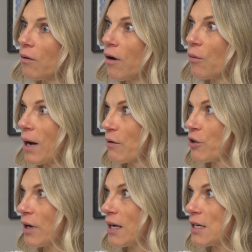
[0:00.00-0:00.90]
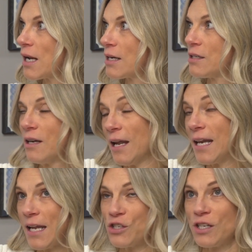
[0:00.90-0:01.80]
around your
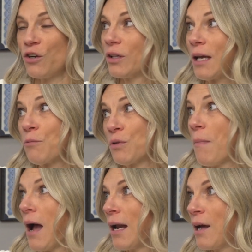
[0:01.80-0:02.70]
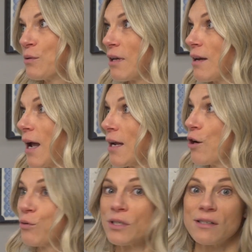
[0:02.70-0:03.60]
ADHD or like with mine, I was
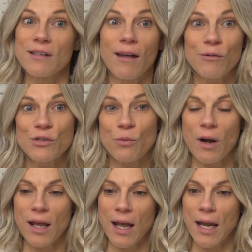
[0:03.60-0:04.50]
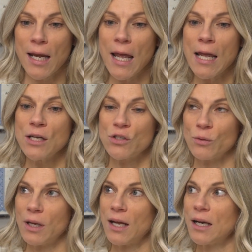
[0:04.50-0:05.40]
undiagnosed until I was 28.
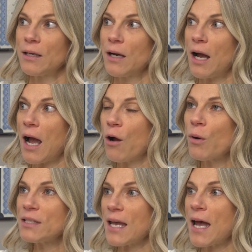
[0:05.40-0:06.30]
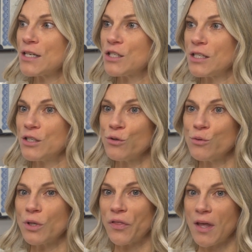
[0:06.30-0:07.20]
So like I always had to
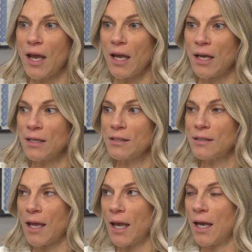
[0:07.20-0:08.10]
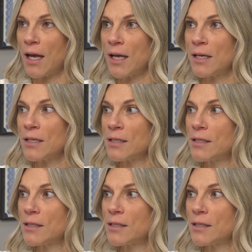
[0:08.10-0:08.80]
do the things, and